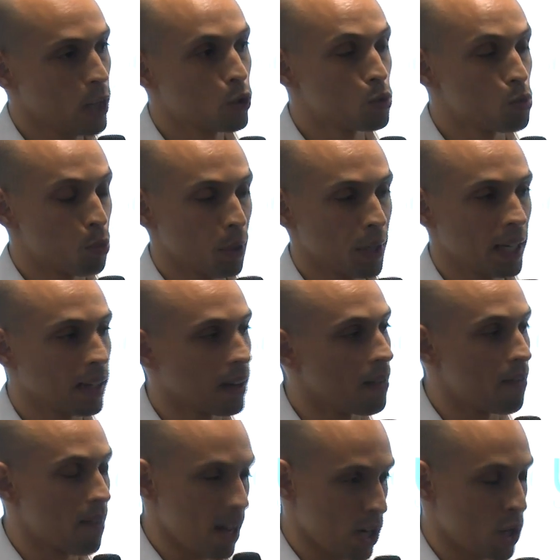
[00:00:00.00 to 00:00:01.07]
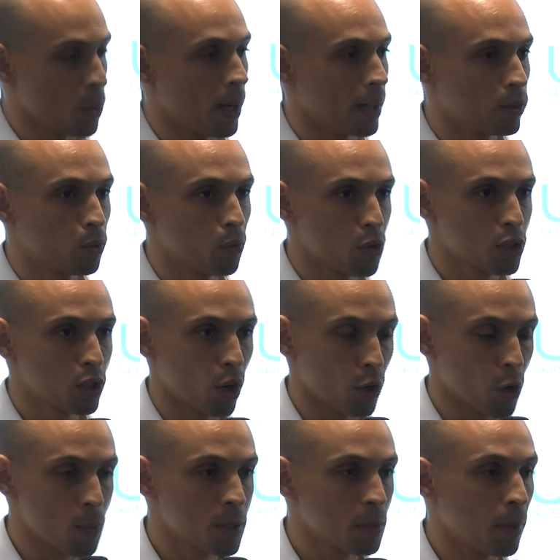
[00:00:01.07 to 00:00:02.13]
bring value add to the
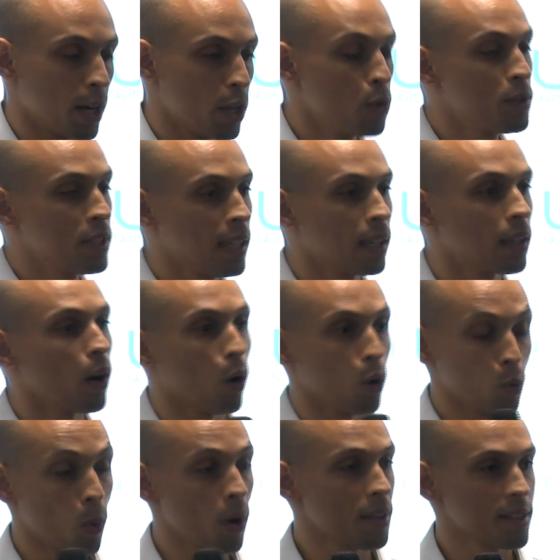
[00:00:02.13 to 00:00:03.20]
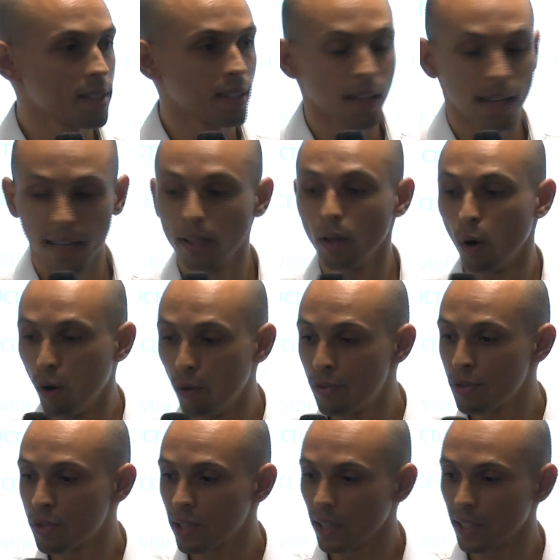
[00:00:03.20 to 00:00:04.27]
startups by using on one side
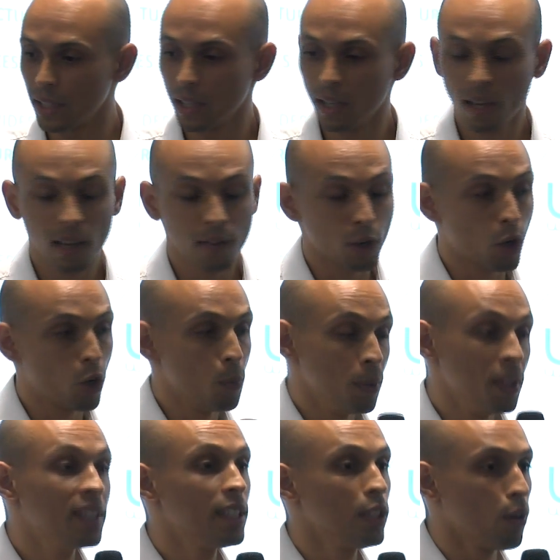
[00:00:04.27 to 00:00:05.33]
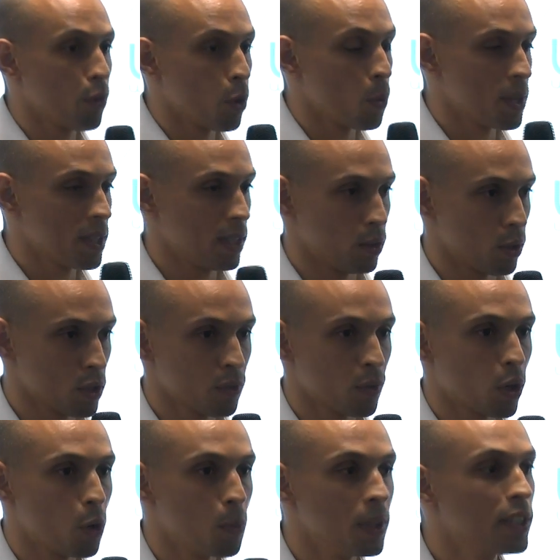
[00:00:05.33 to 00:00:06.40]
obviously the community of the WiSEEDers,
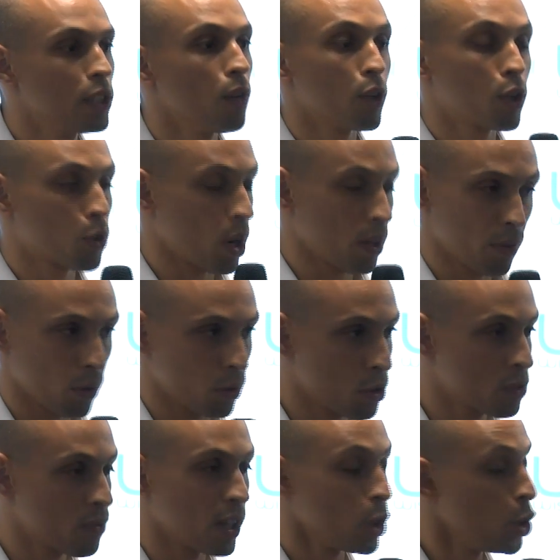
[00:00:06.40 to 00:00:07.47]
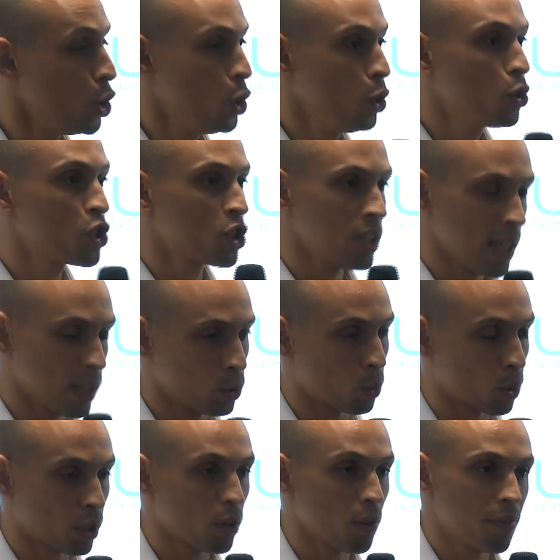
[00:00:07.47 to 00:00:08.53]
the community of the crowdfunders, that huge
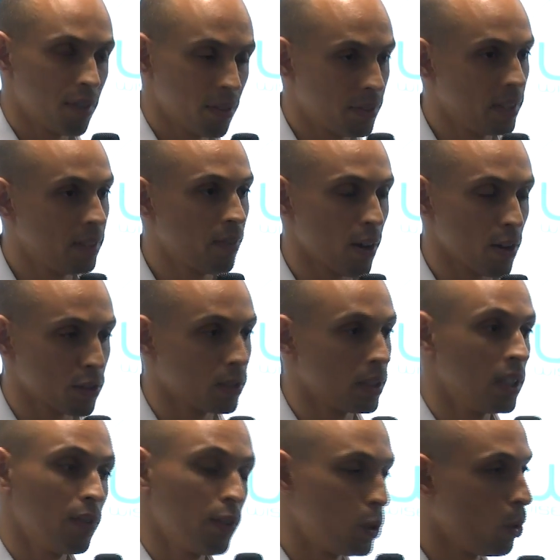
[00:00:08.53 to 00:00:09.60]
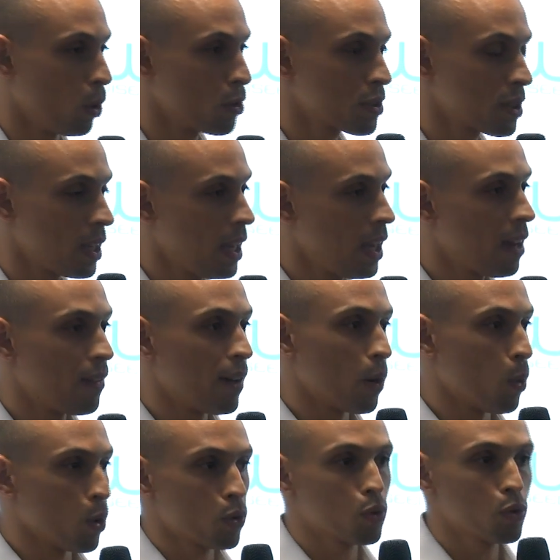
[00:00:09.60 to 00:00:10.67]
network of 50,000 individuals that
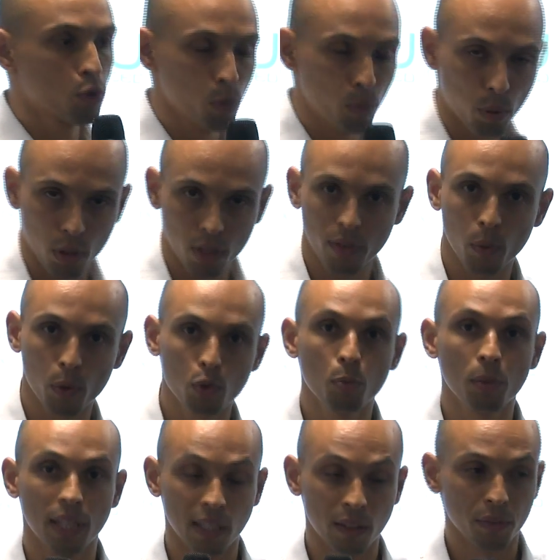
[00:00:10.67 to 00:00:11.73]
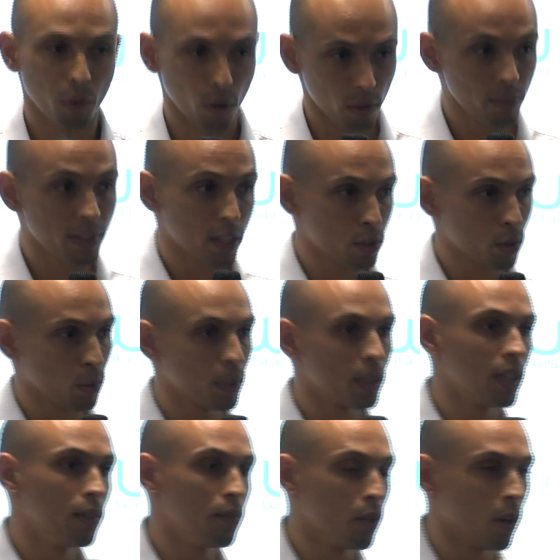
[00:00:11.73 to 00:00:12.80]
want to support, that want to be involved
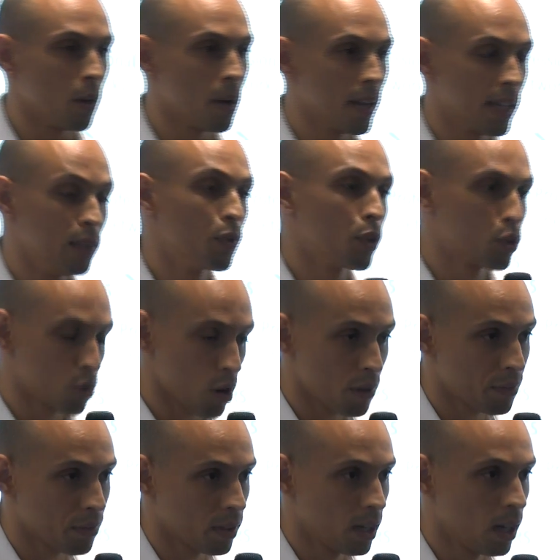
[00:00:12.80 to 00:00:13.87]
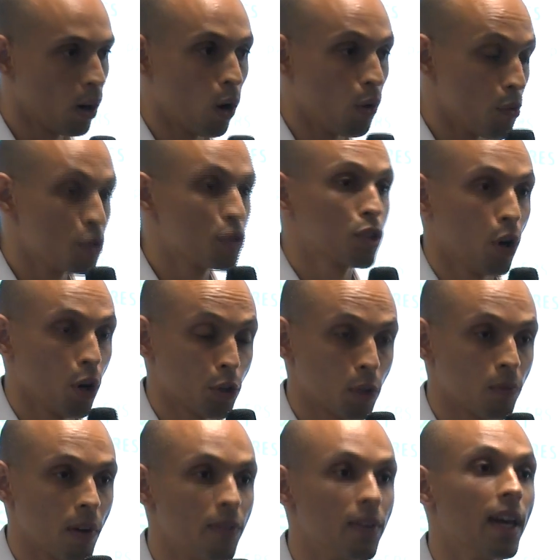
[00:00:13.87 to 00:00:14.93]
actually in the growth of the
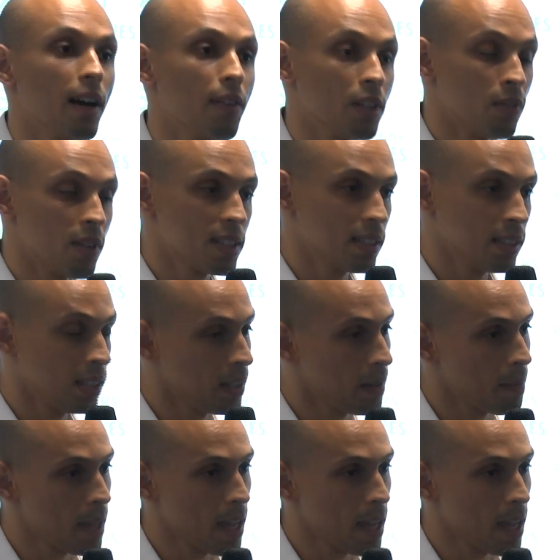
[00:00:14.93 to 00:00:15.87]
startup that they have invested in.